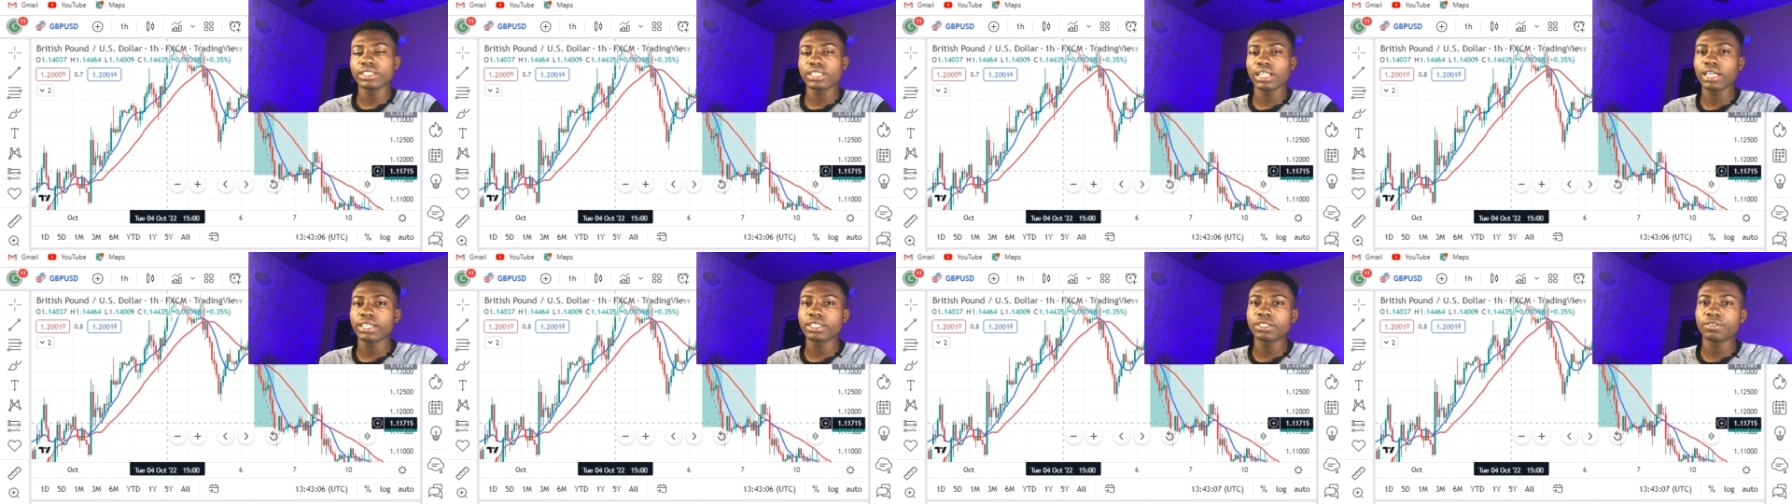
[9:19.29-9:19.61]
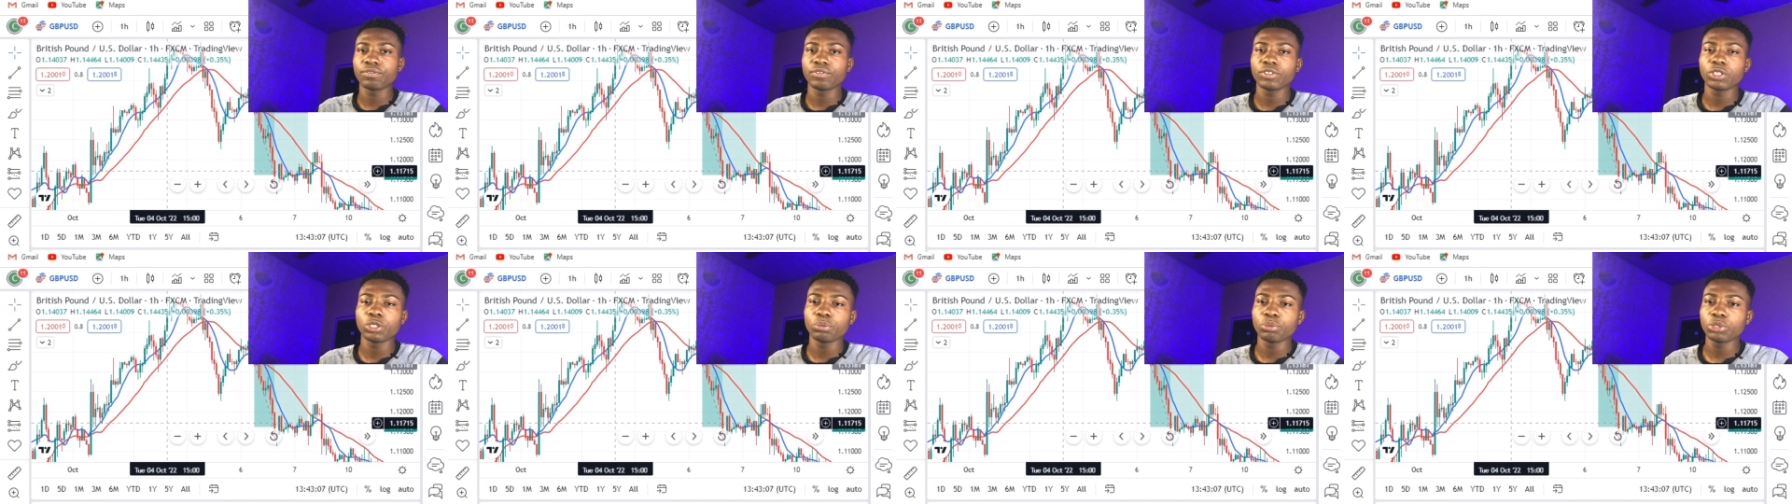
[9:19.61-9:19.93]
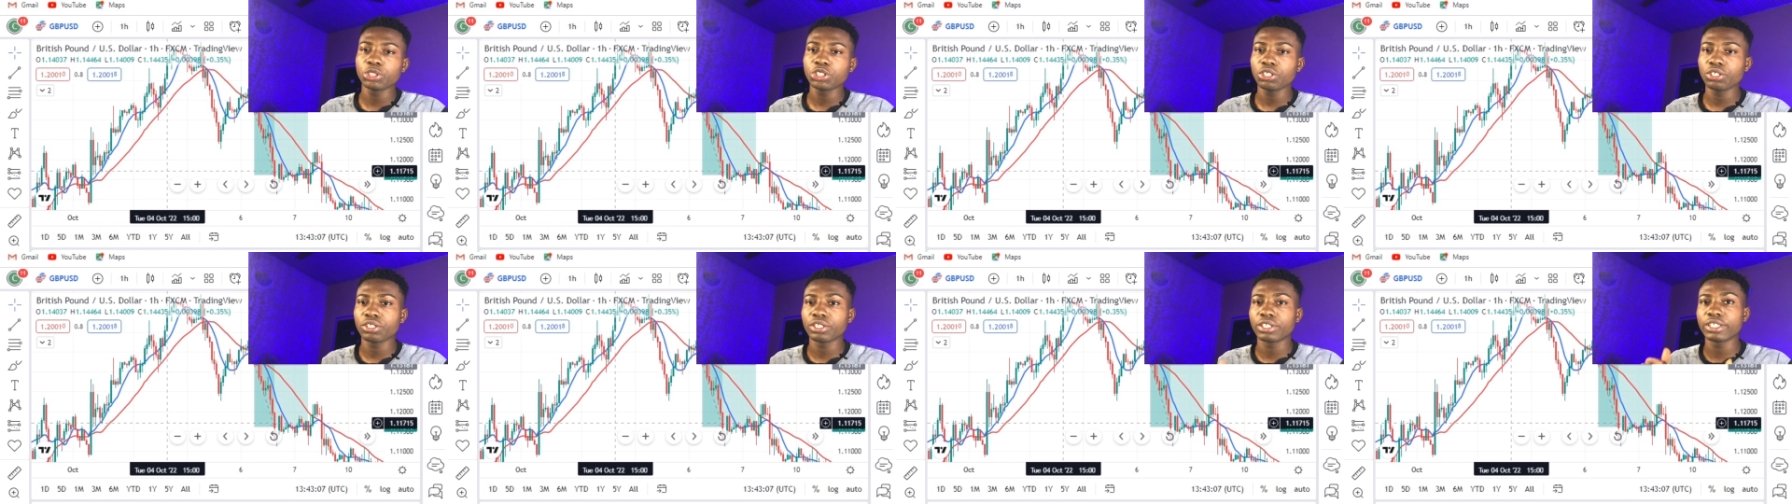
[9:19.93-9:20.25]
like the video make
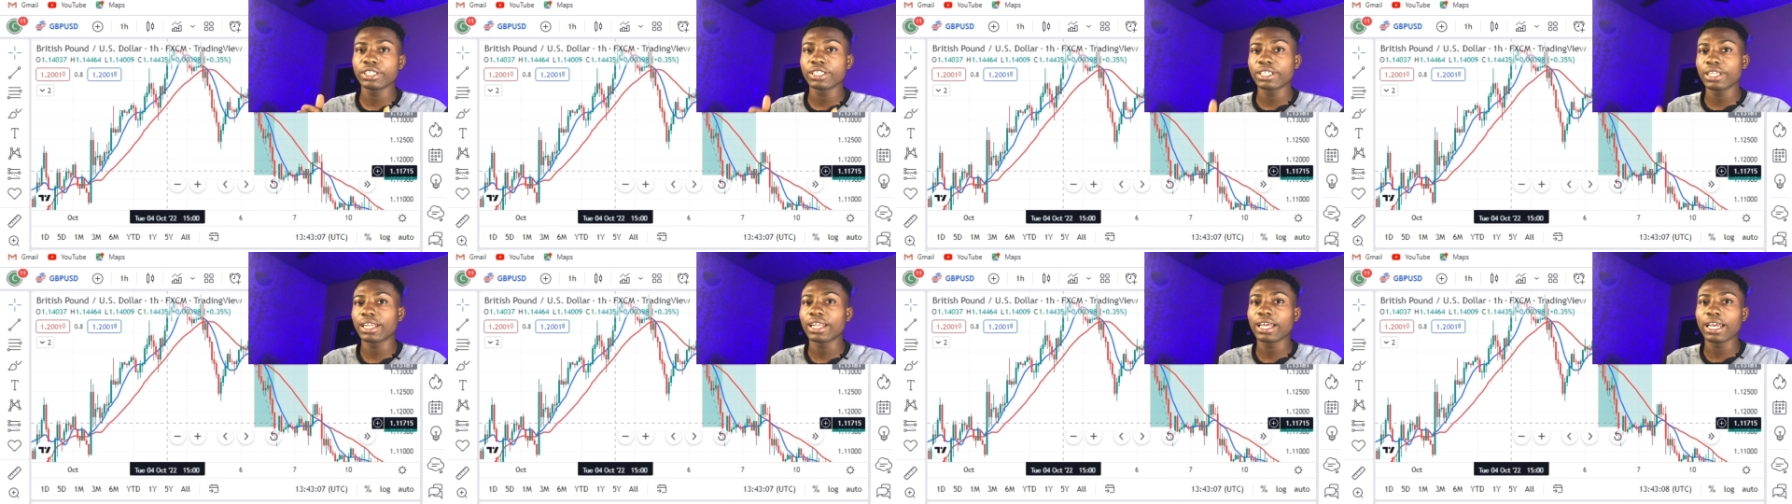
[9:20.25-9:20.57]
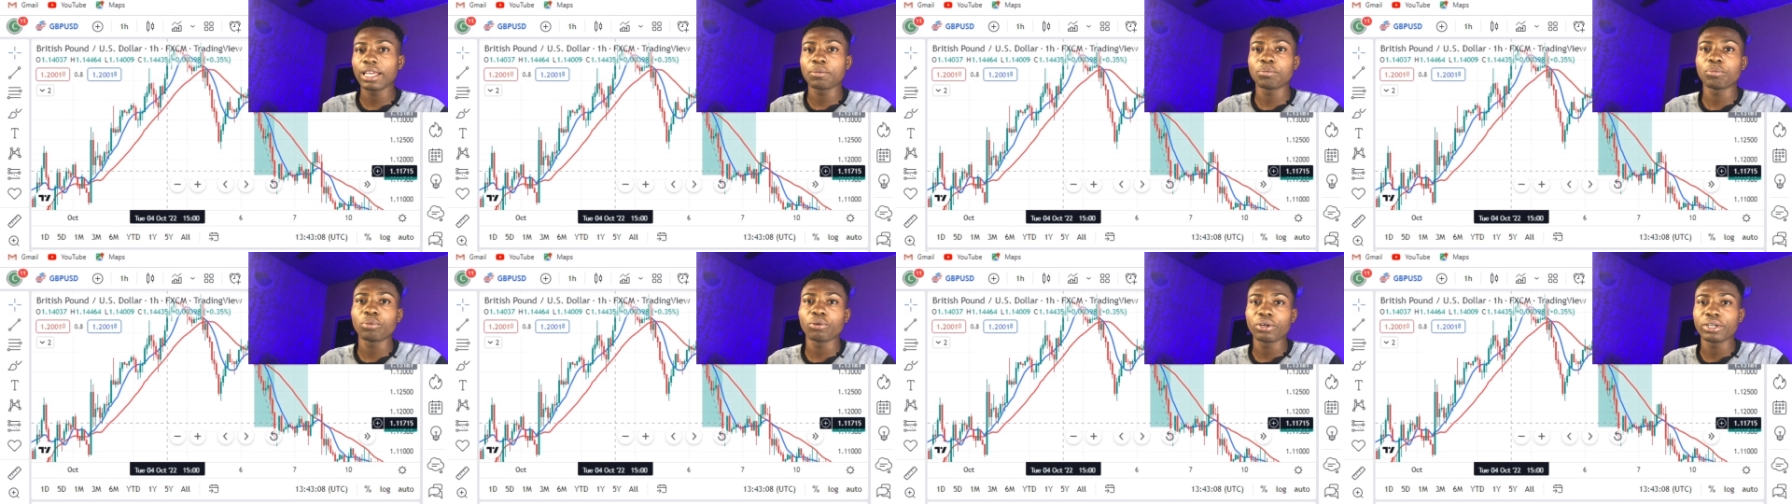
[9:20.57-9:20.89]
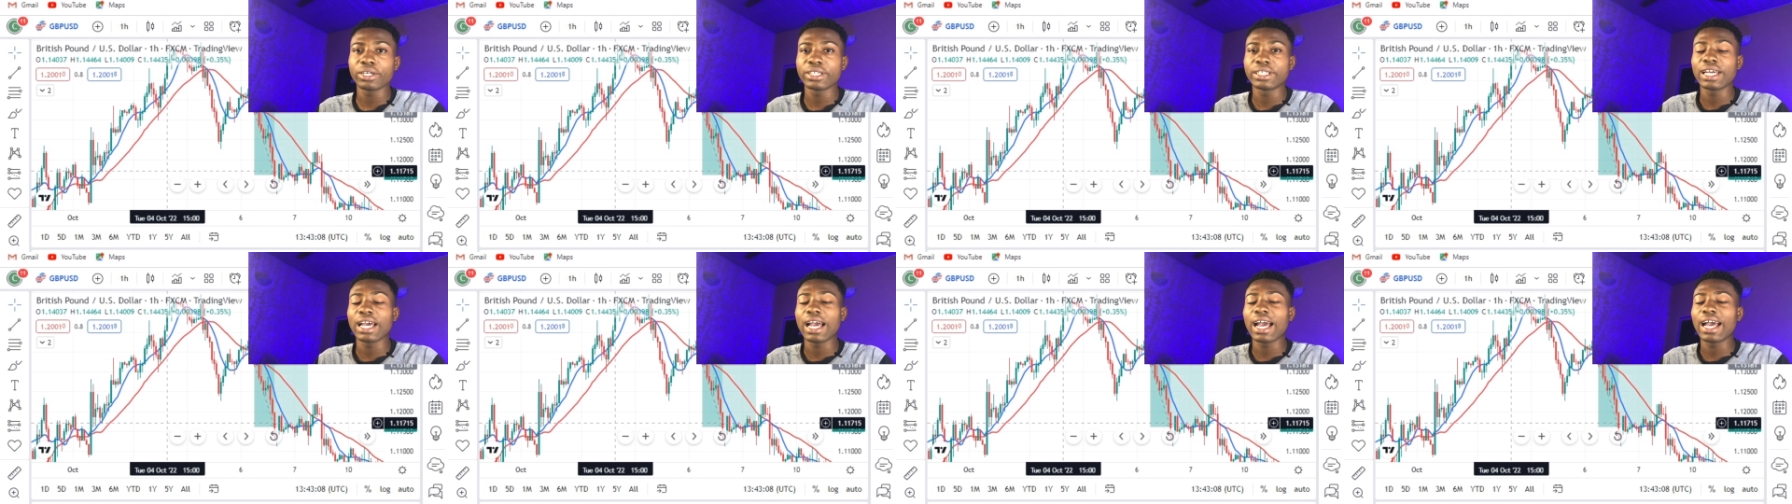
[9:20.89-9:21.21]
sure you hit the like
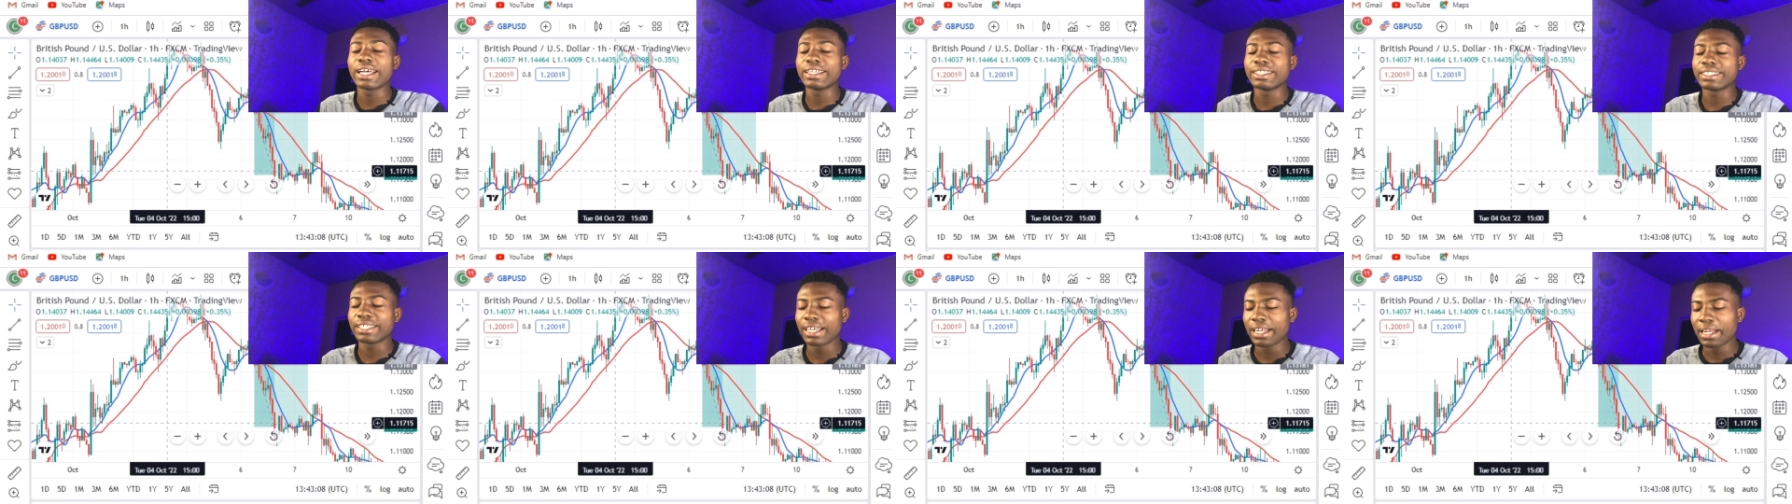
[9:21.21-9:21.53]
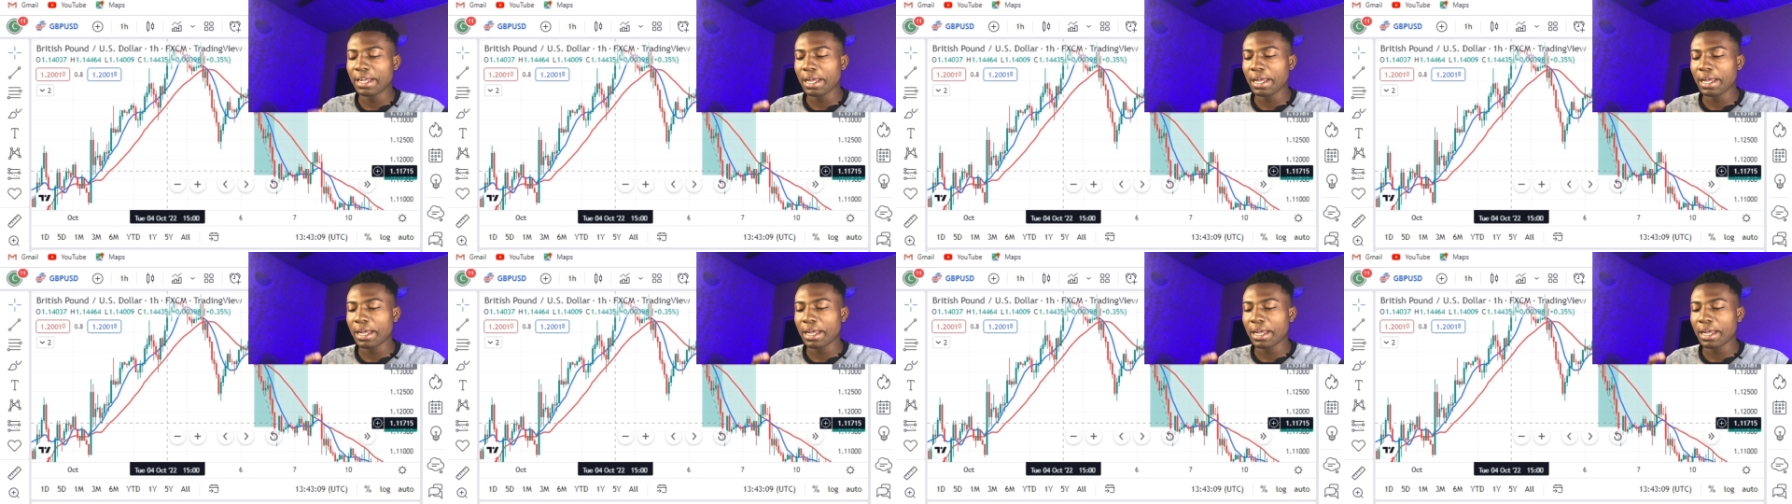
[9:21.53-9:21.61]
button and